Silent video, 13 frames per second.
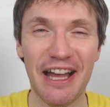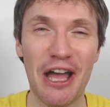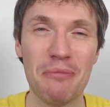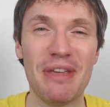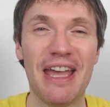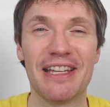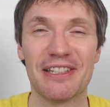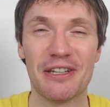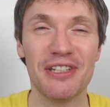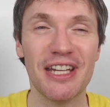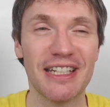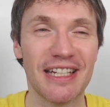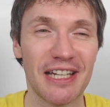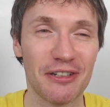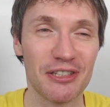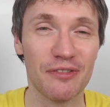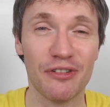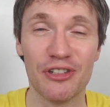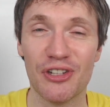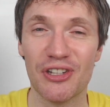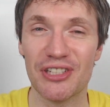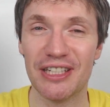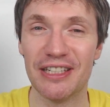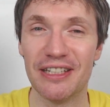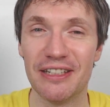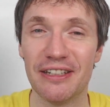Yeah, so check that out if you're
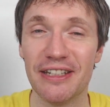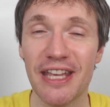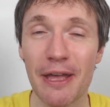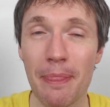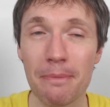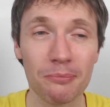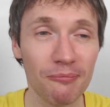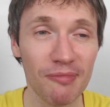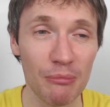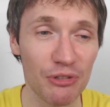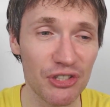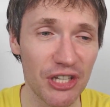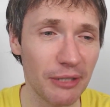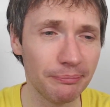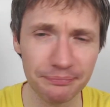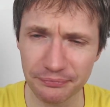interested, and yeah, but